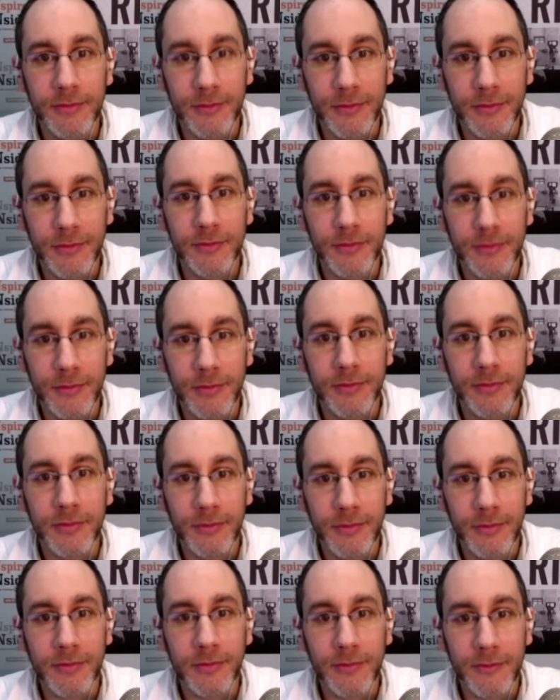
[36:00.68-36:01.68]

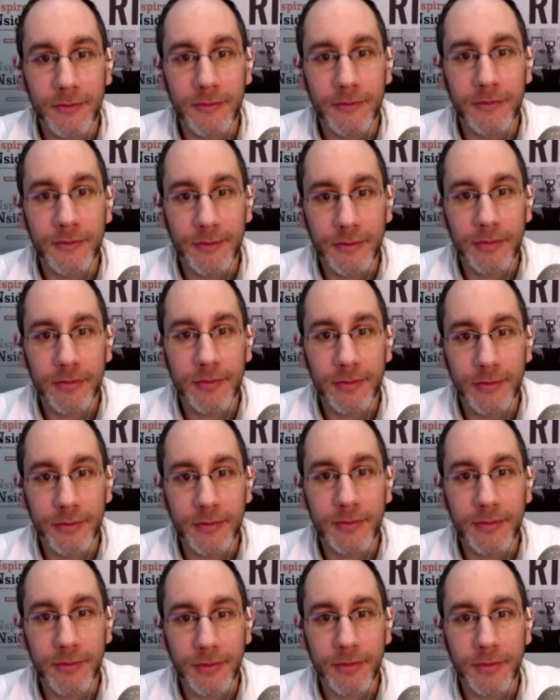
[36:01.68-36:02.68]

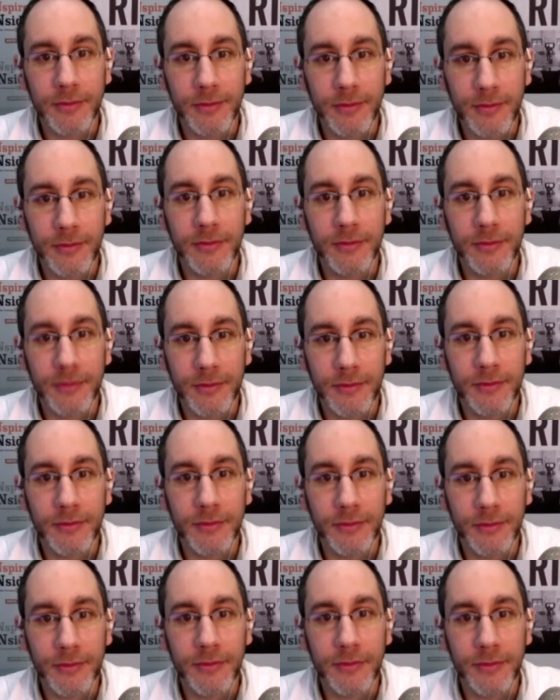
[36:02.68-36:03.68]

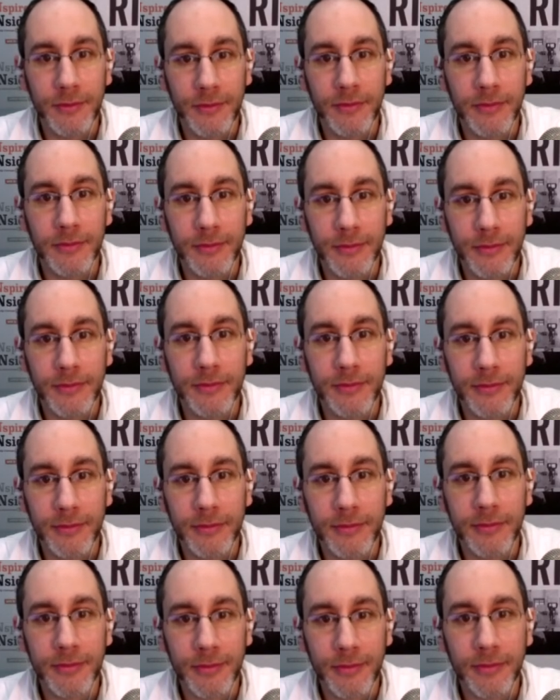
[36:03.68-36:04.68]

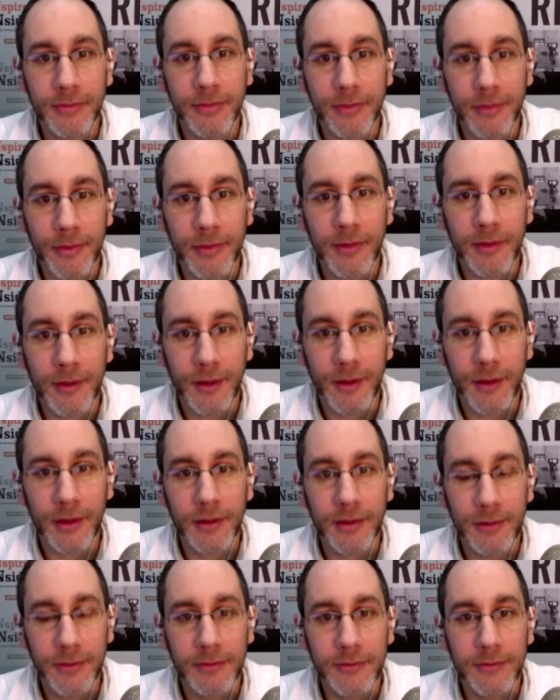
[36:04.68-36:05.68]

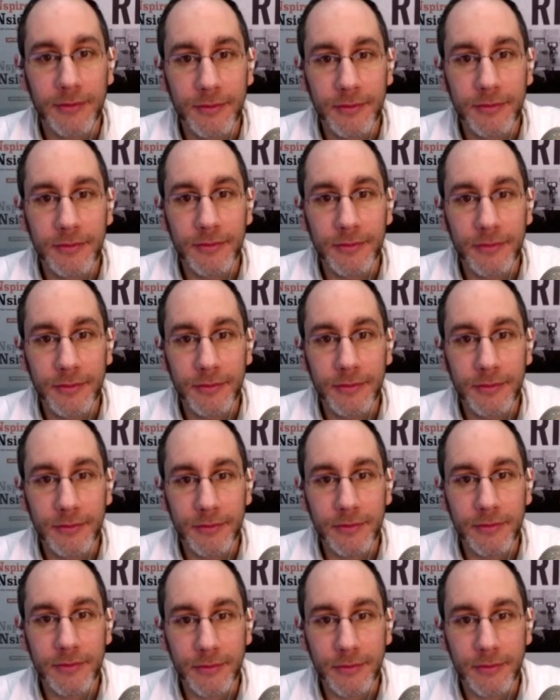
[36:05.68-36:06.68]

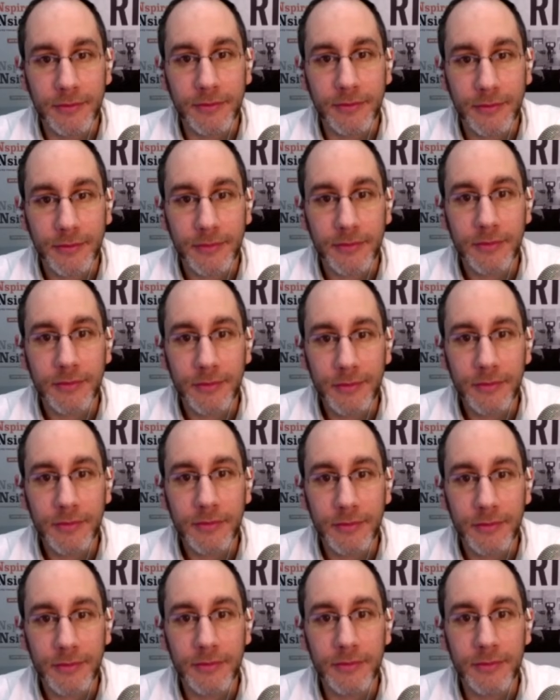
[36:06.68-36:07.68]

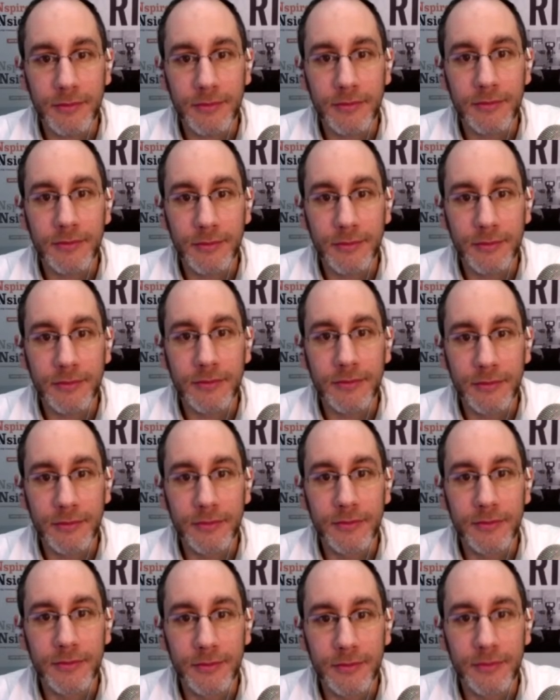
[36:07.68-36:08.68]
No words are spoken by the person on screen.